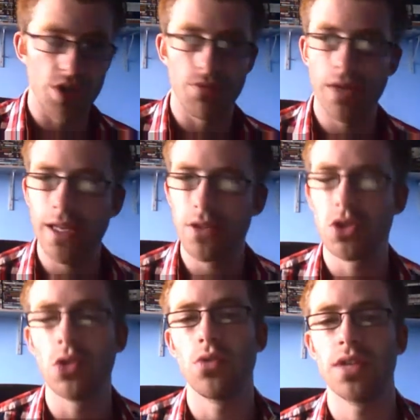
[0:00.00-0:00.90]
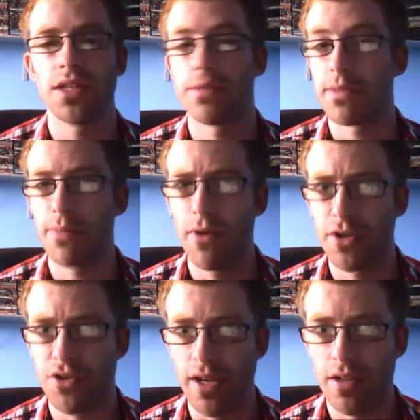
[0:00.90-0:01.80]
It really gives the lore deck some
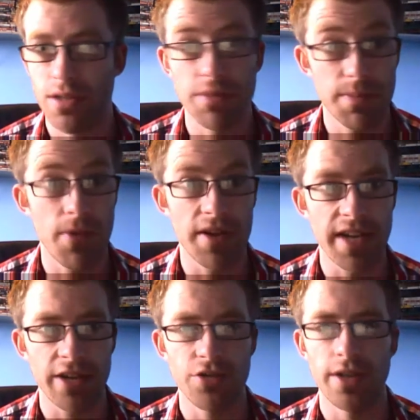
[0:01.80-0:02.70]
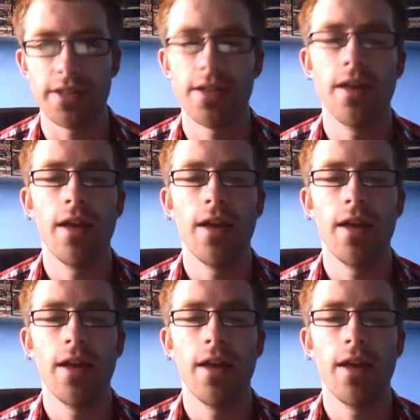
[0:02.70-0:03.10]
spirit trick, some spirit deck tricks.